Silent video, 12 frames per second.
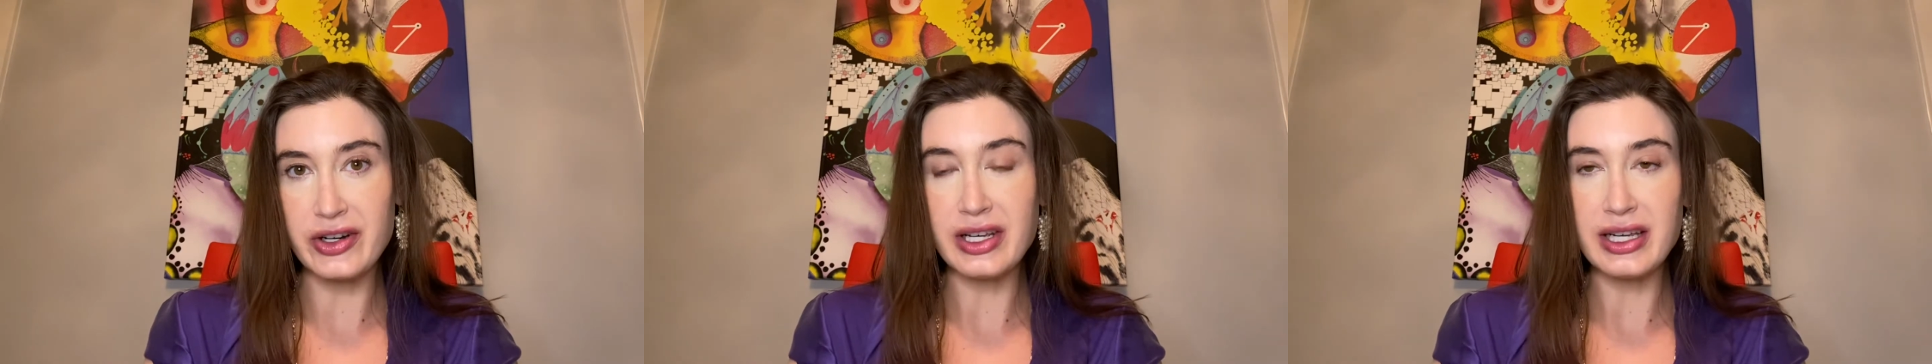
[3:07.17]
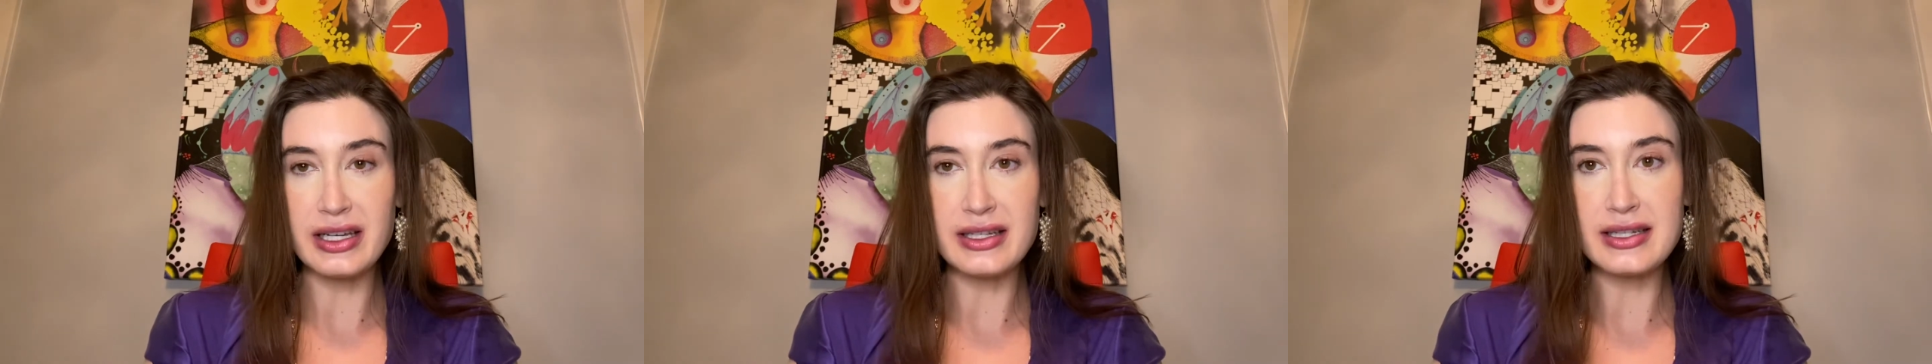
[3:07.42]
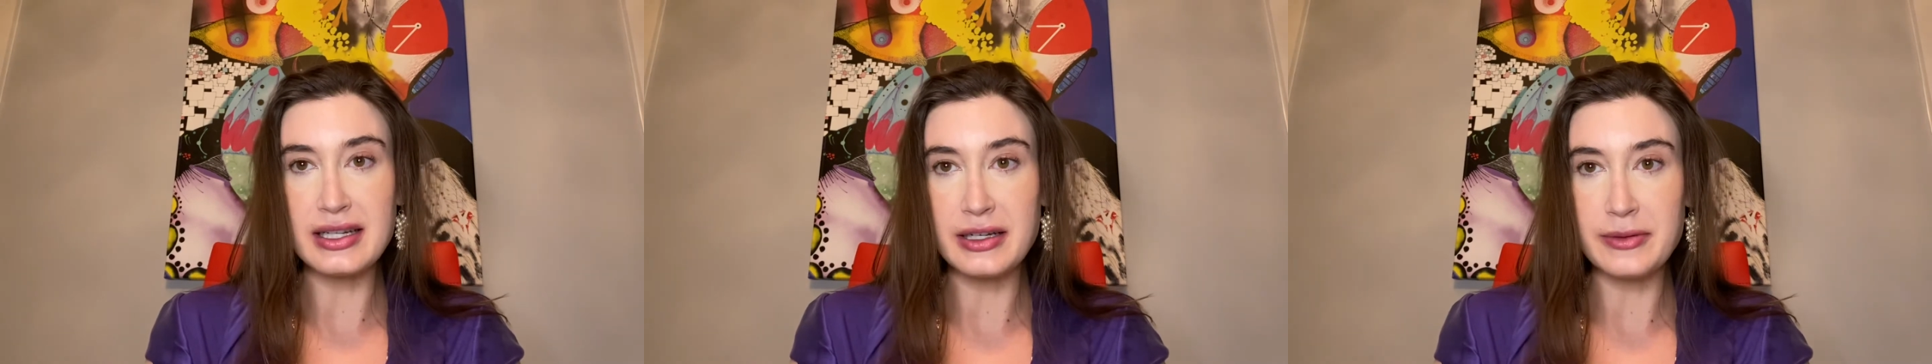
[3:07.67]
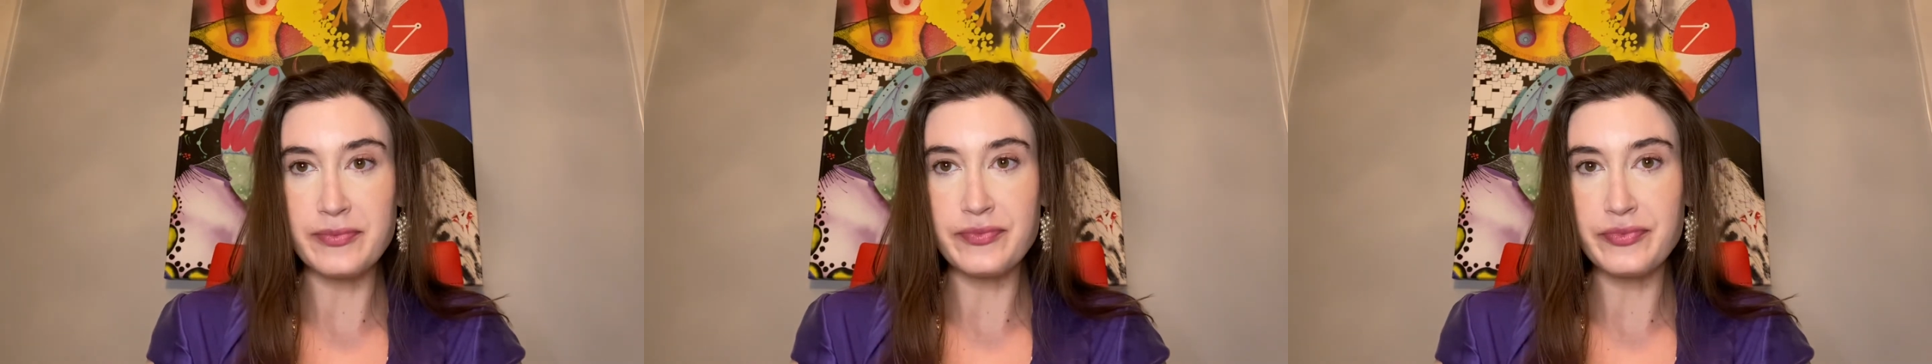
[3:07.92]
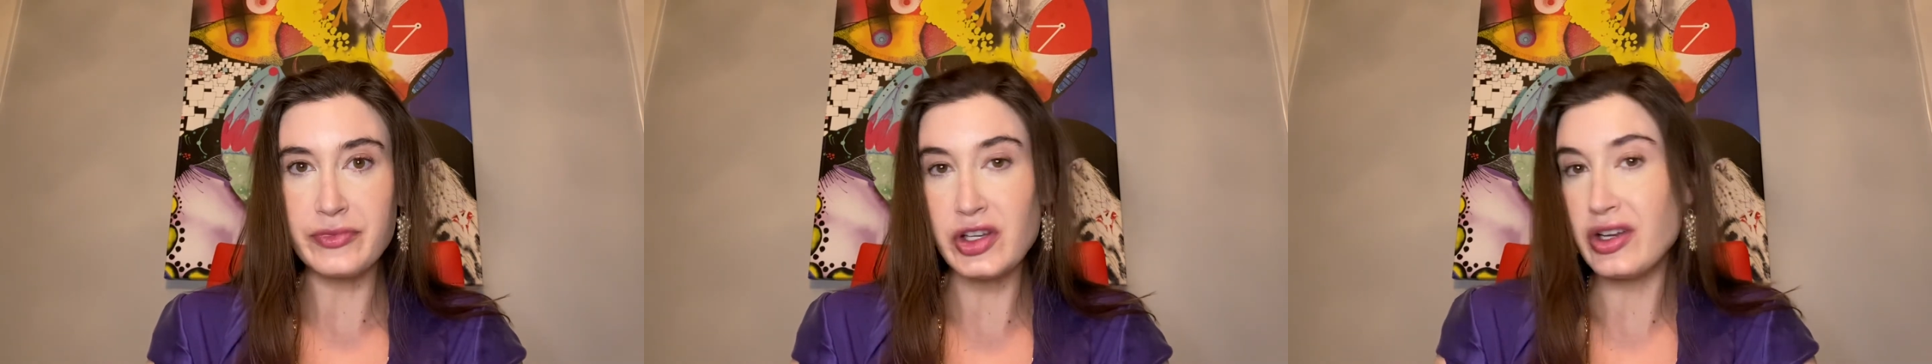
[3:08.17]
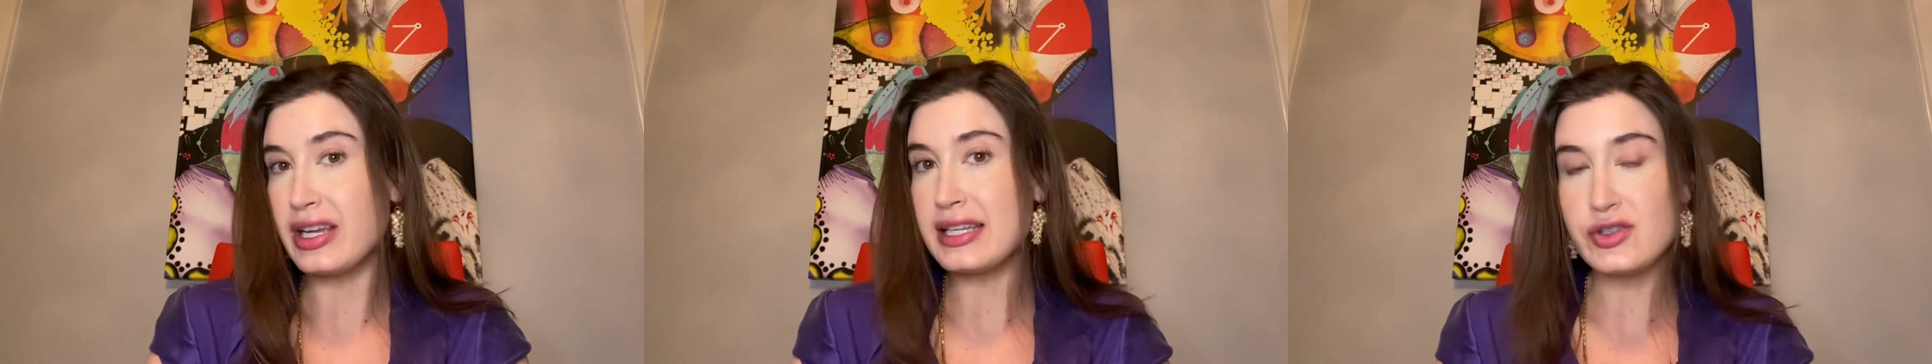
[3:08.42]
And you
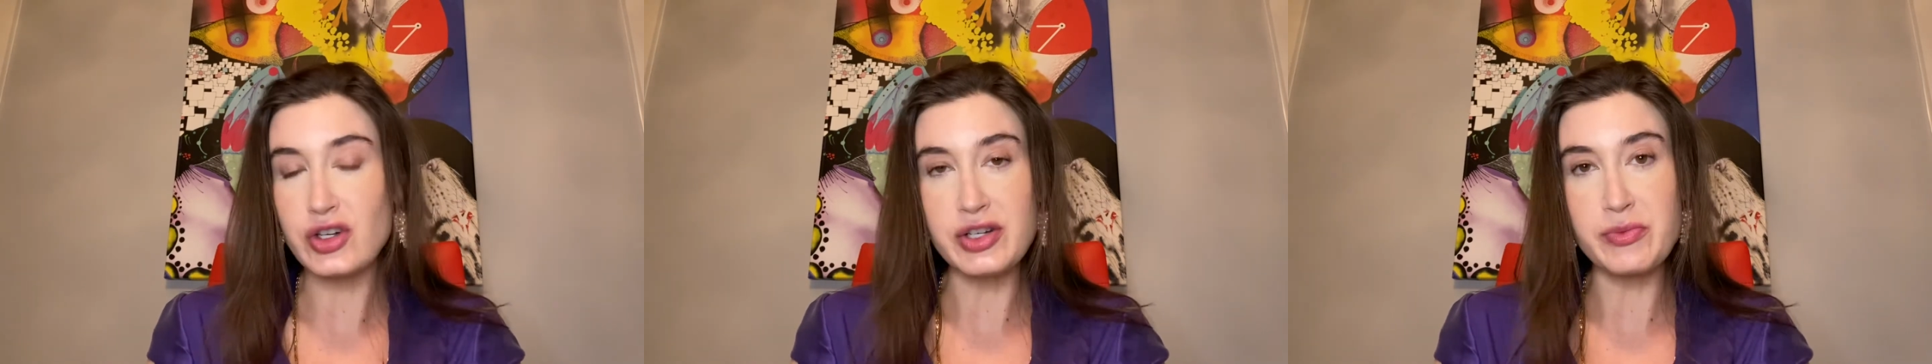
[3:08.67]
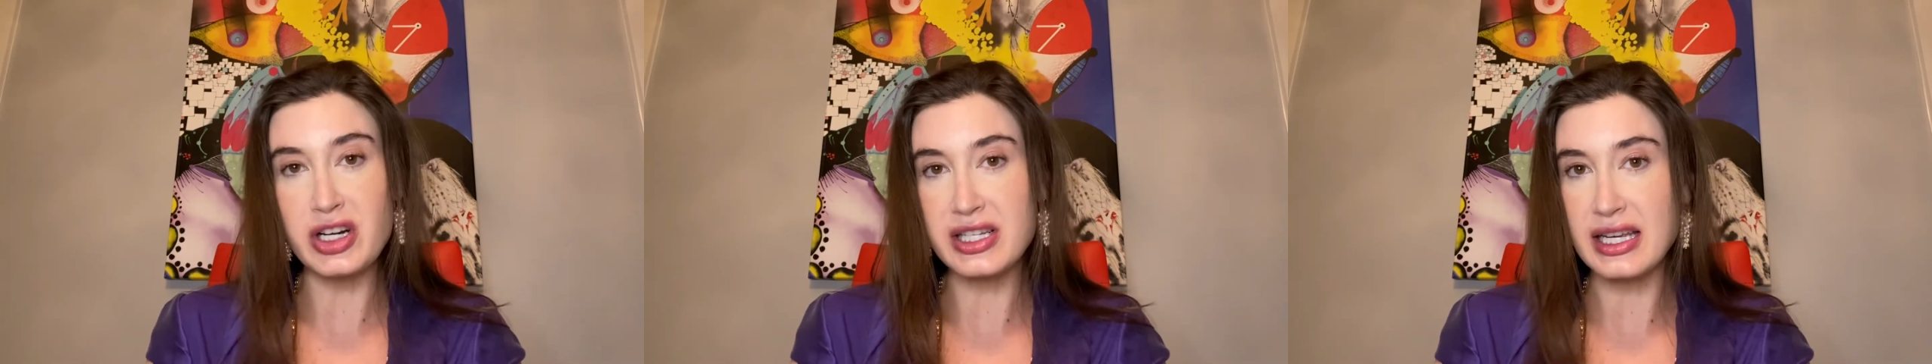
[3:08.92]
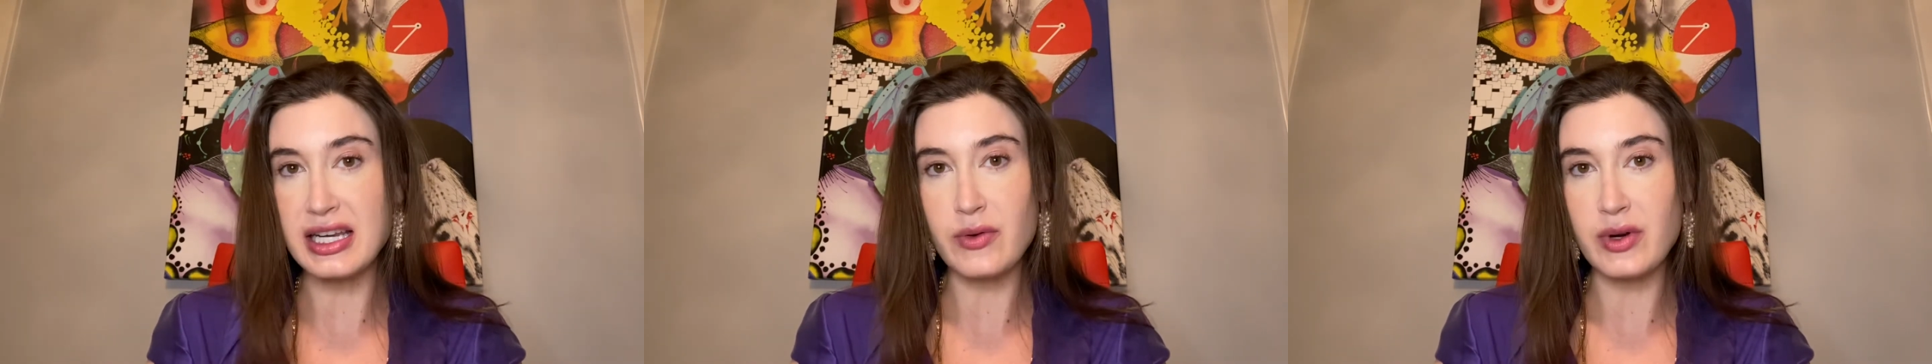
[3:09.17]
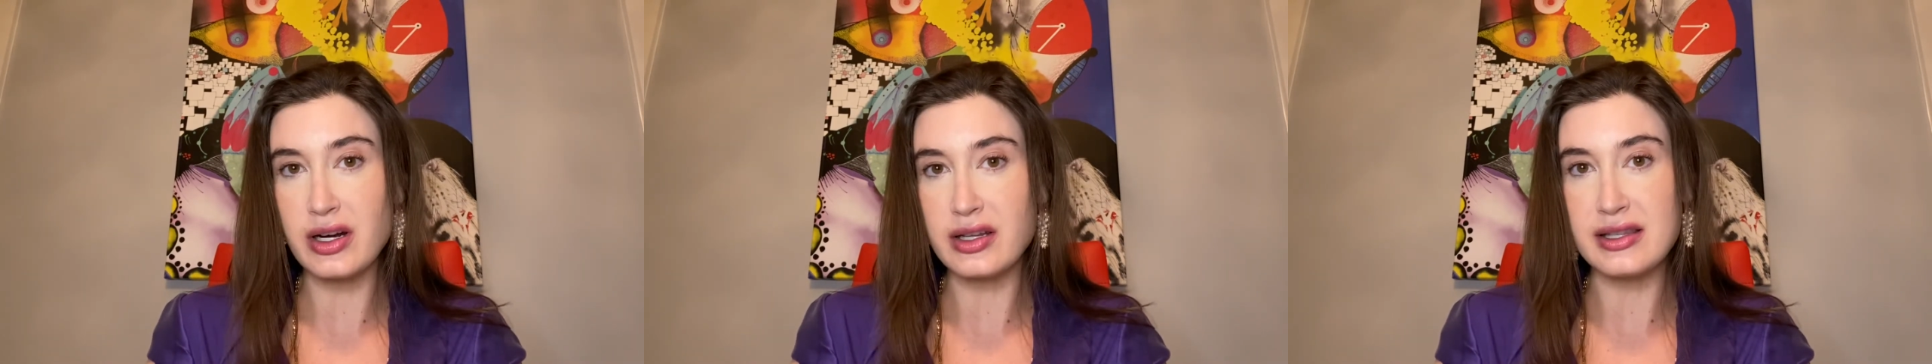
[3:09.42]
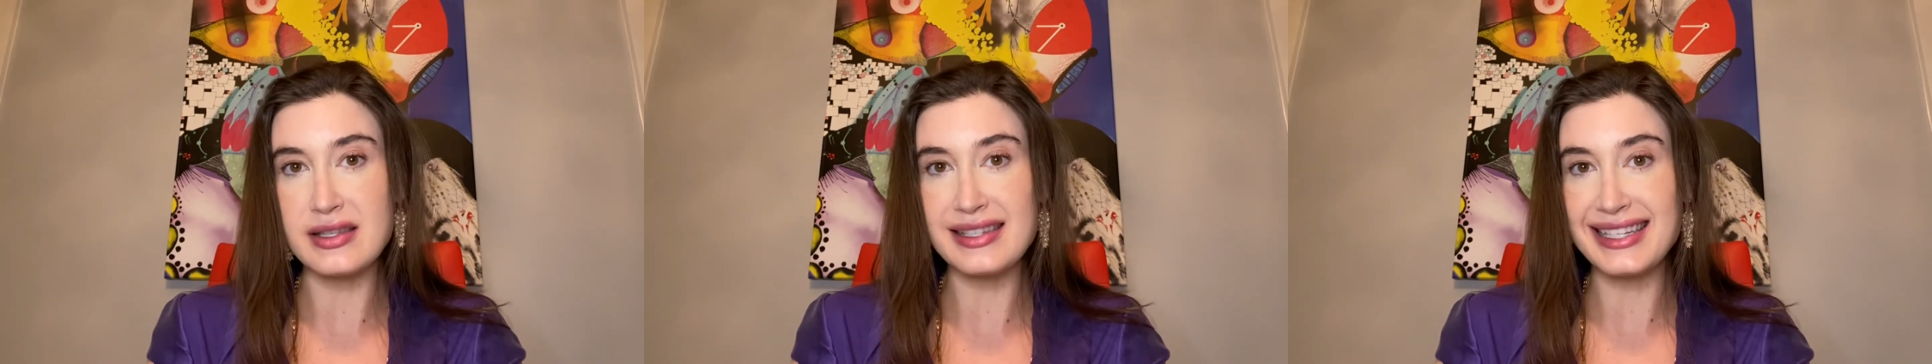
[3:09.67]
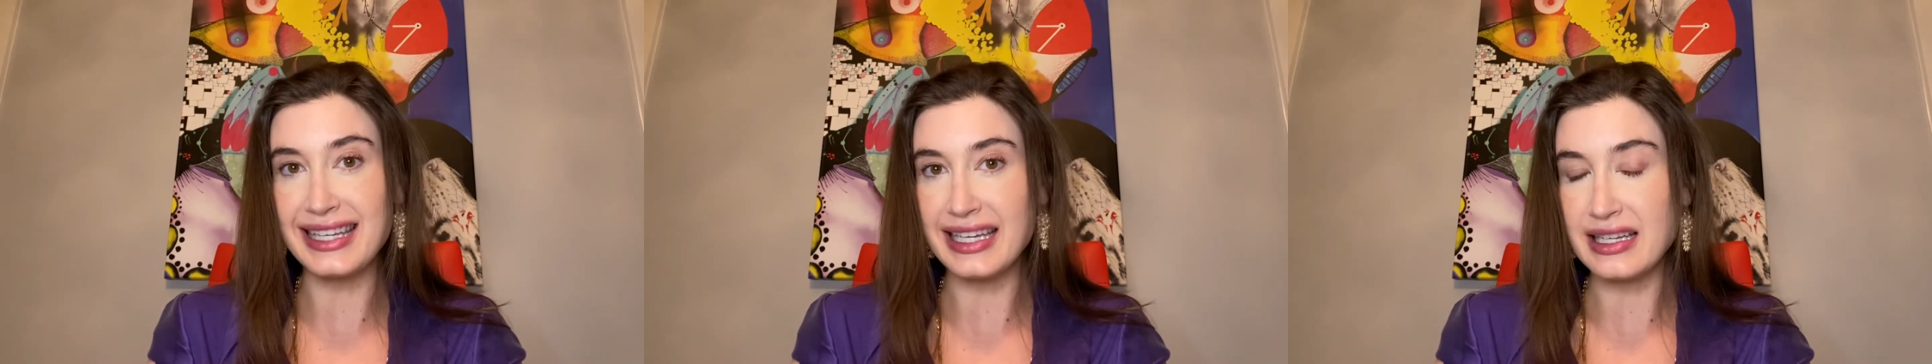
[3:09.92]
can get stretch marks anywhere on the
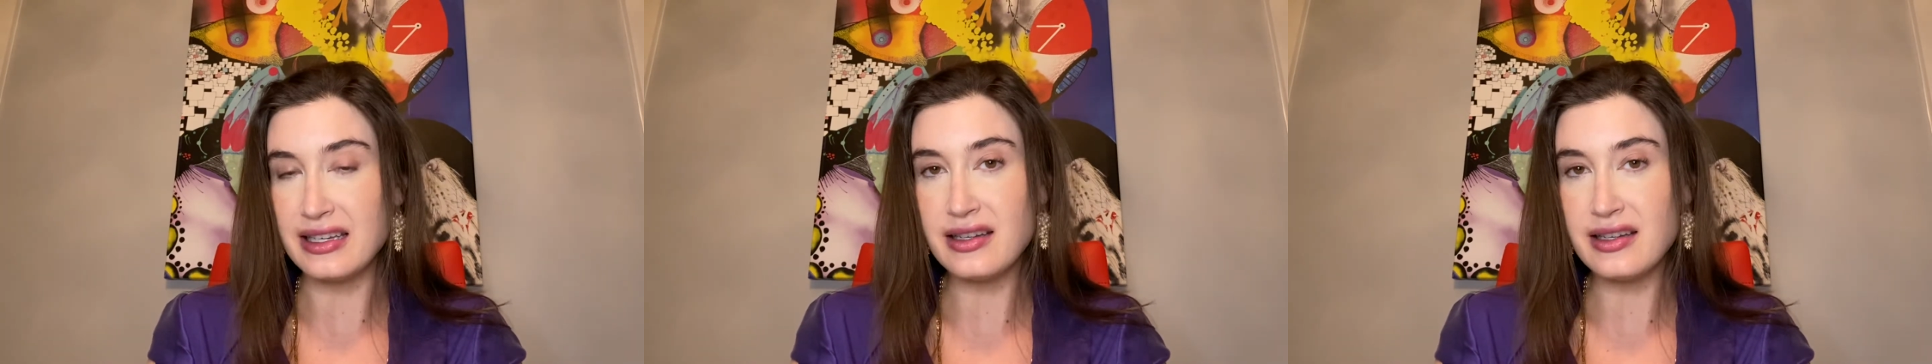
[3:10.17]
skin.